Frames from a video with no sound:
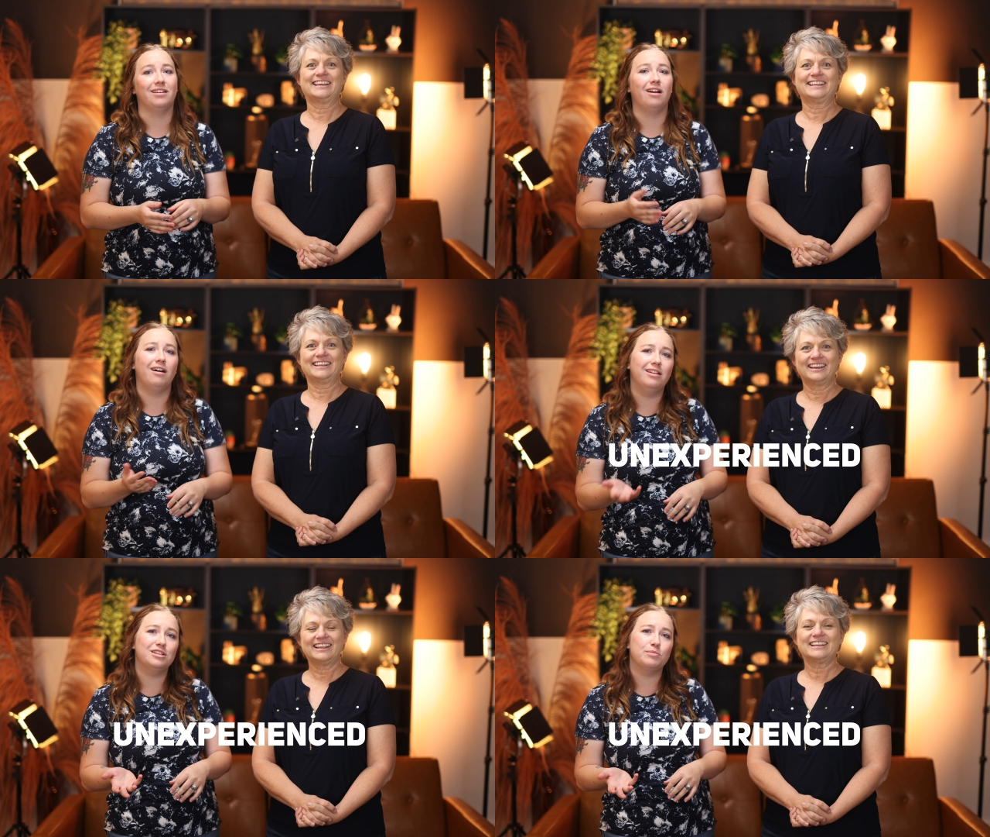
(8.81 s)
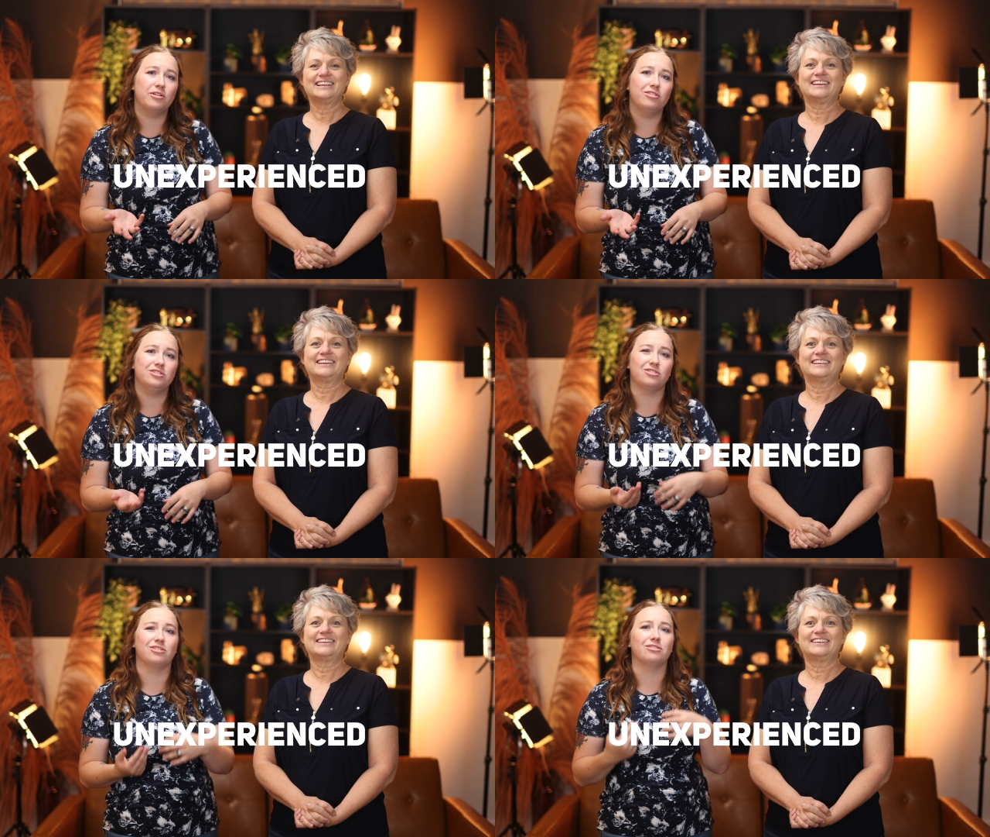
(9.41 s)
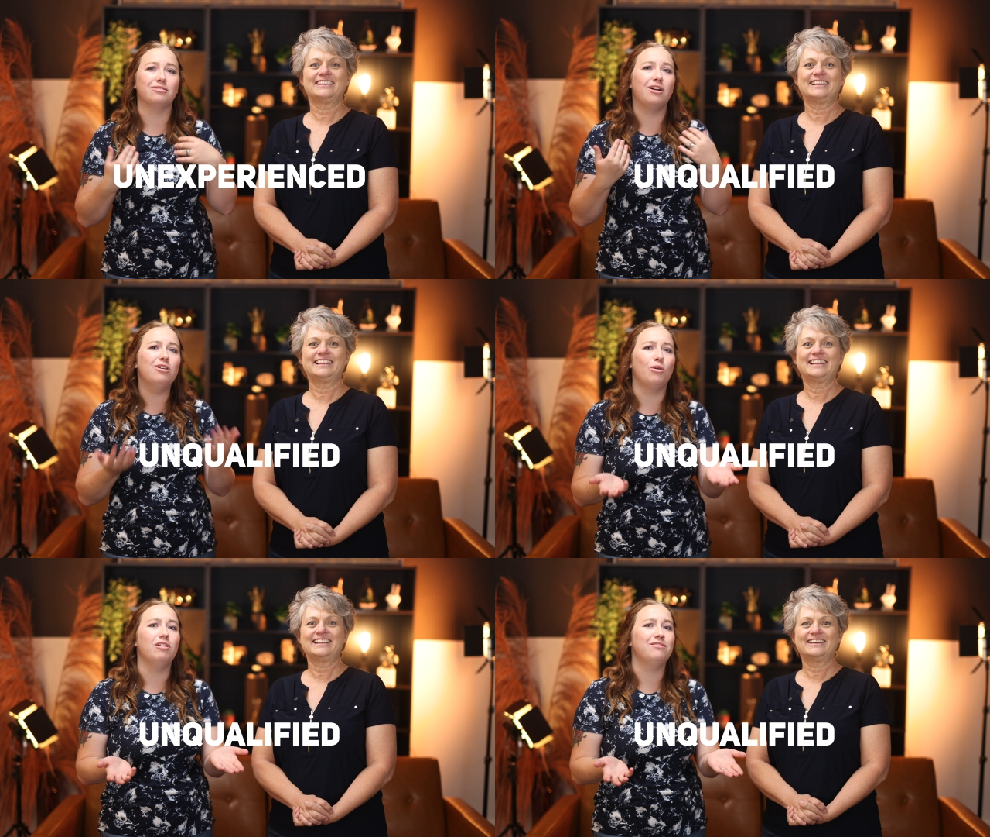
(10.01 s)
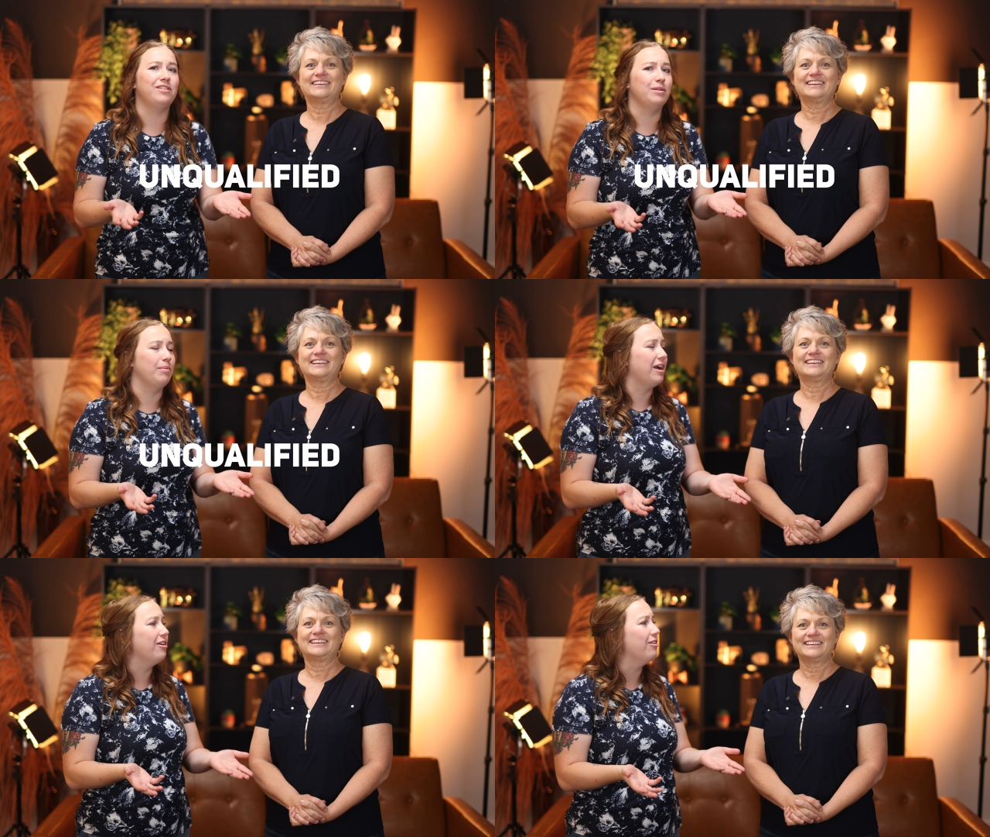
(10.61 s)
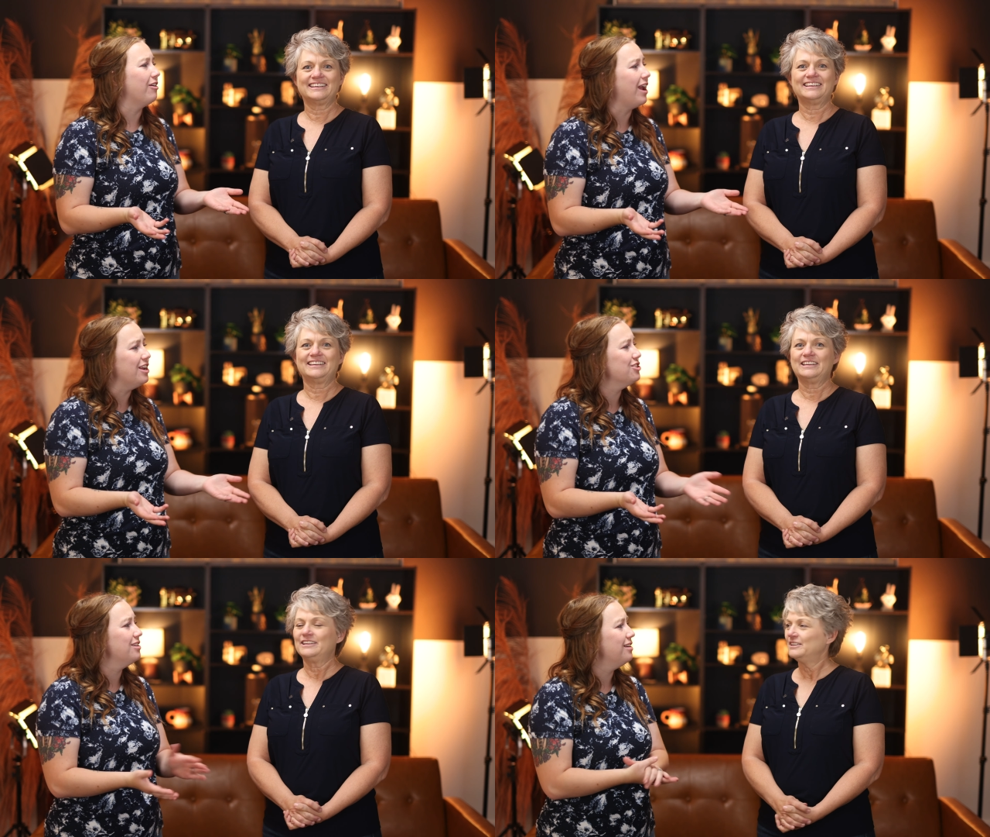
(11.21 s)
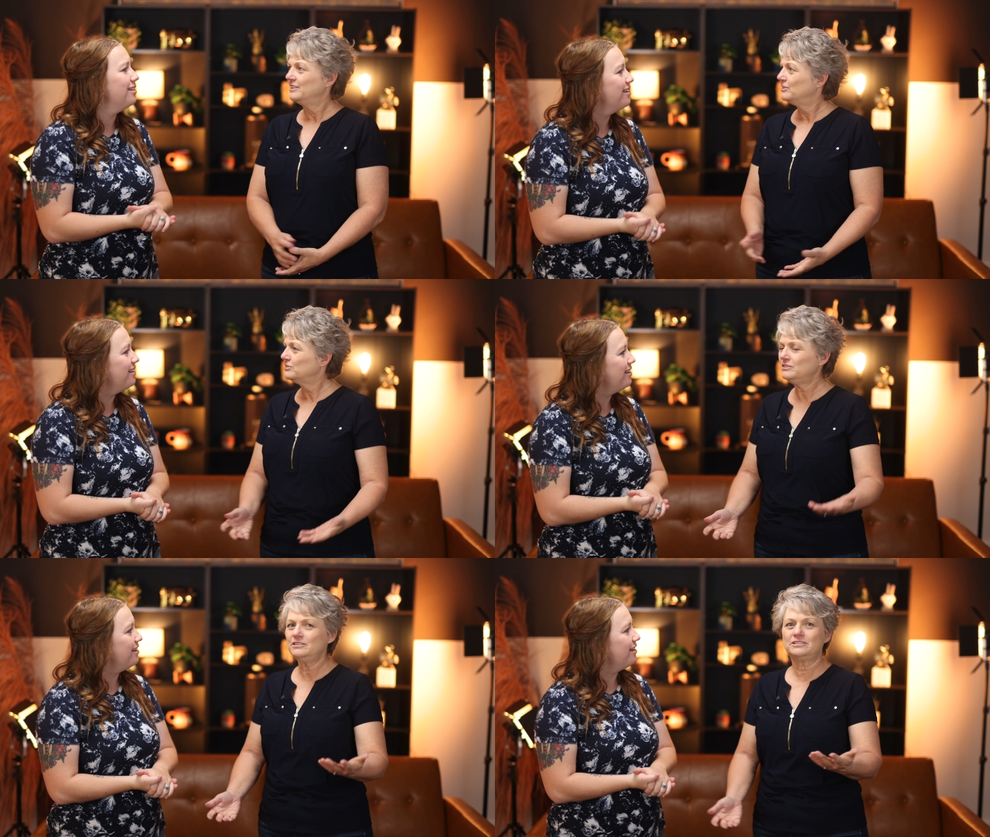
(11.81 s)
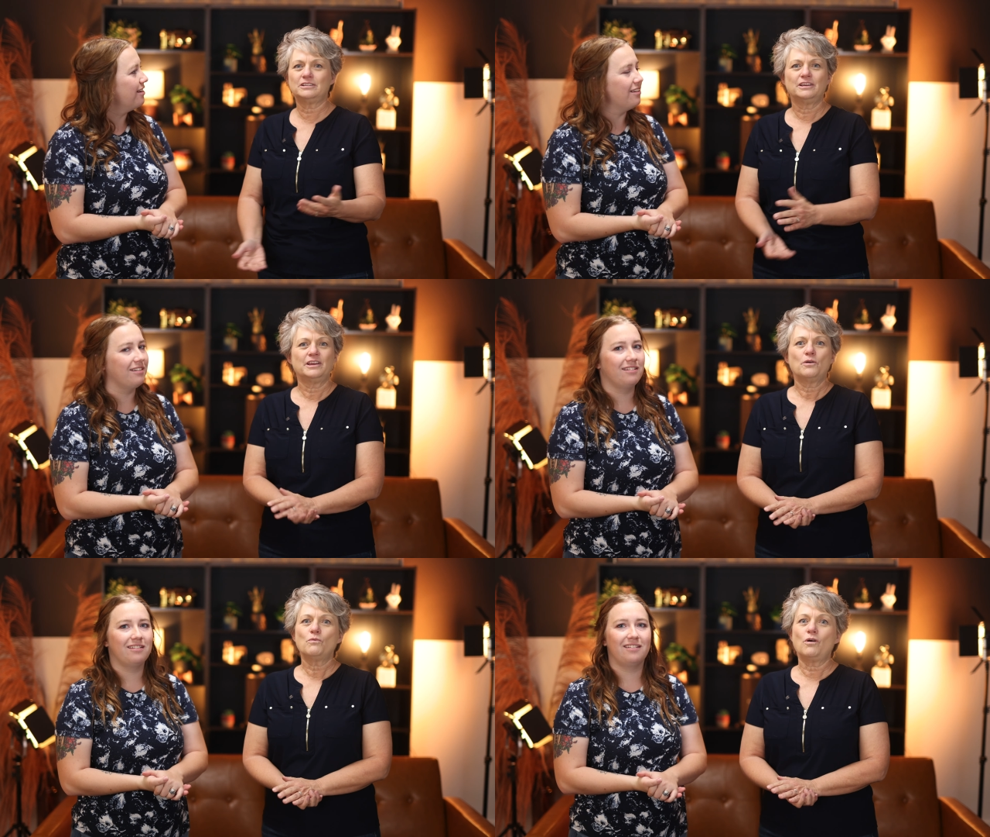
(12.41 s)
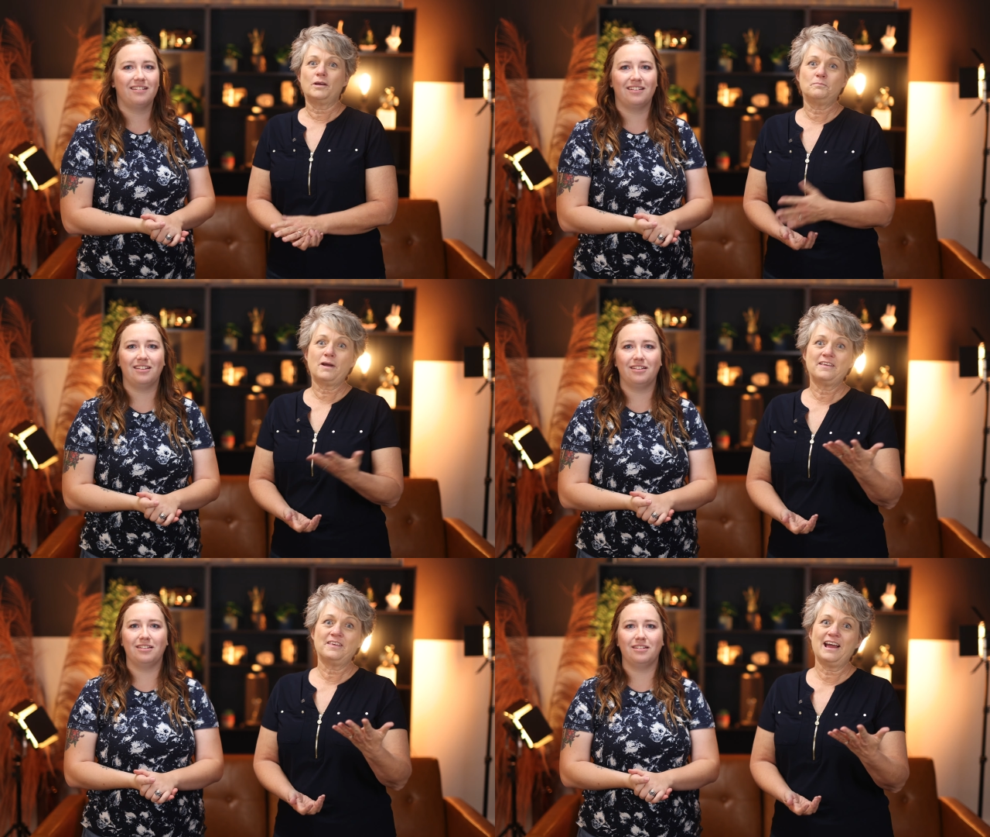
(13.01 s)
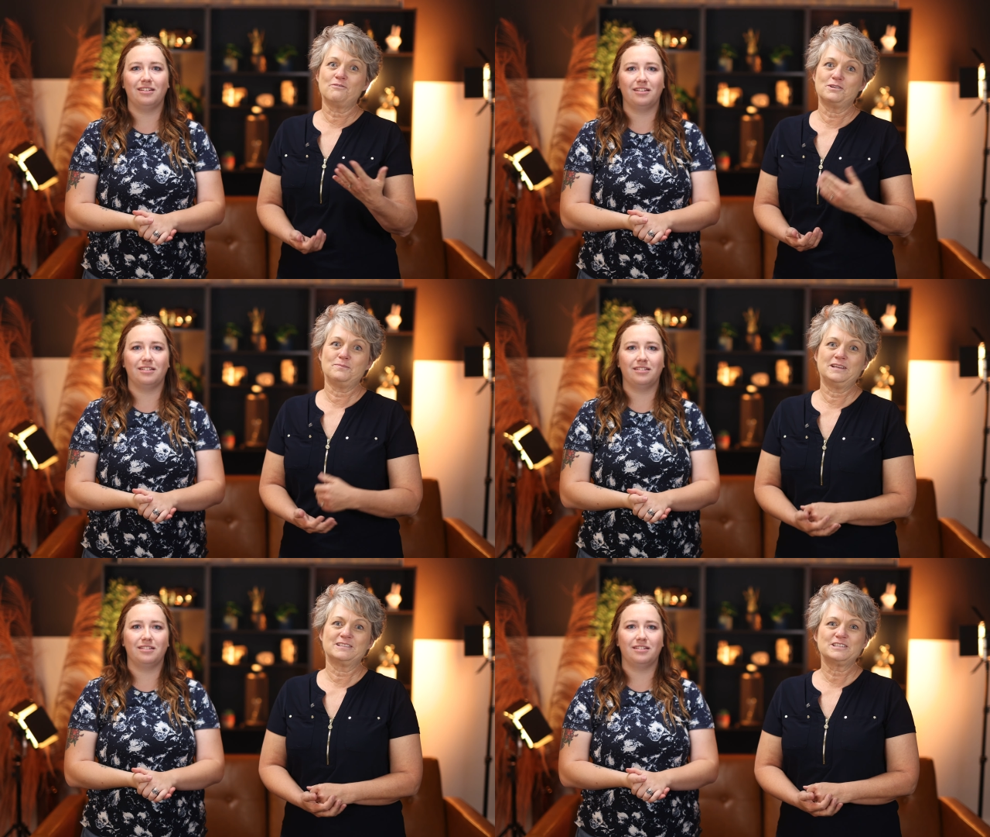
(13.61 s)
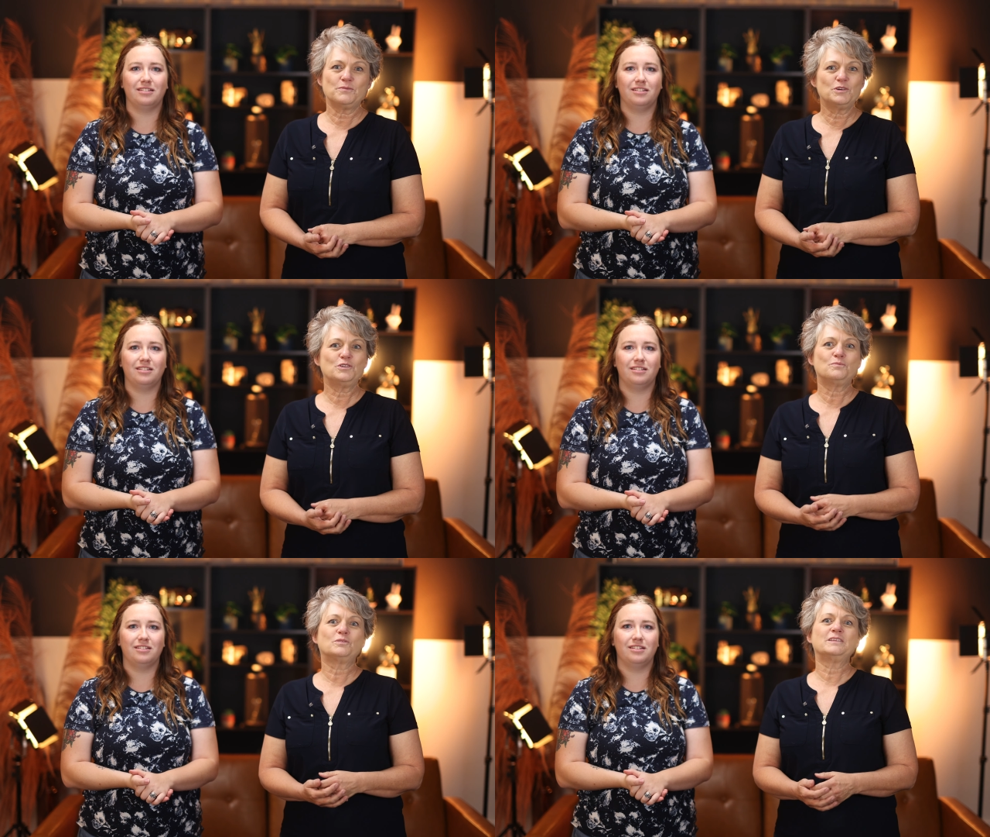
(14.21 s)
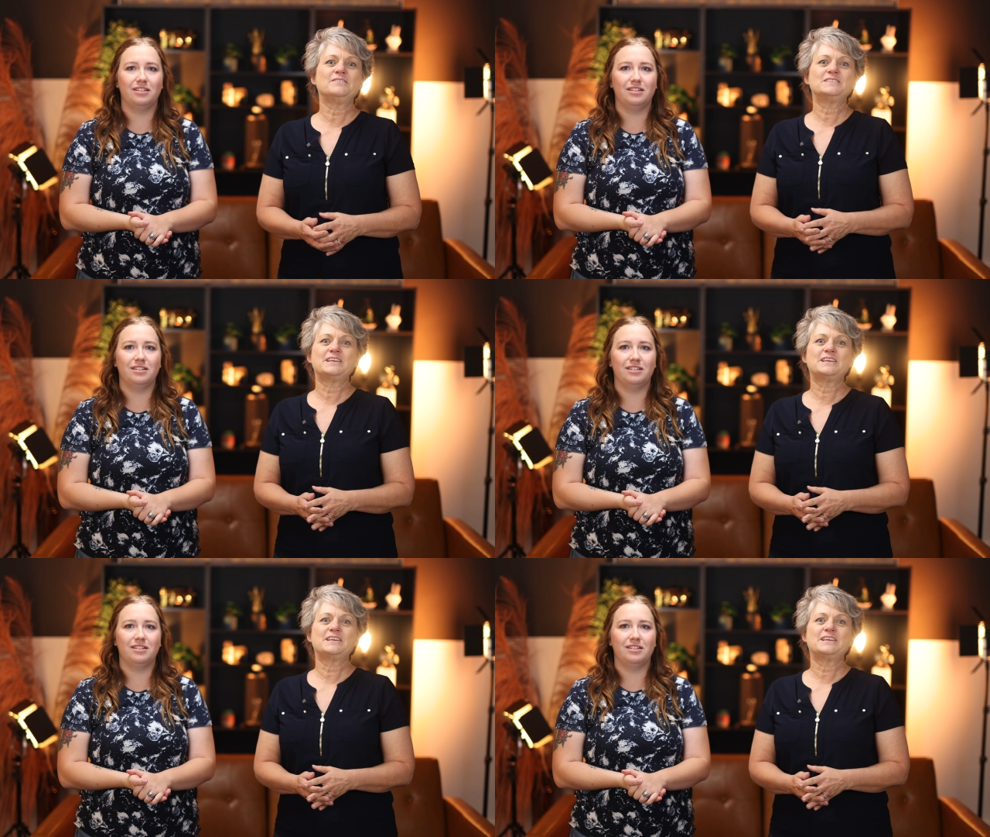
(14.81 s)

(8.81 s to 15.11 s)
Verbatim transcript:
Speaker 1: an unexperienced or unqualified buyer or agent? Sheesh.
Speaker 2: Well, and by that we mean someone who believes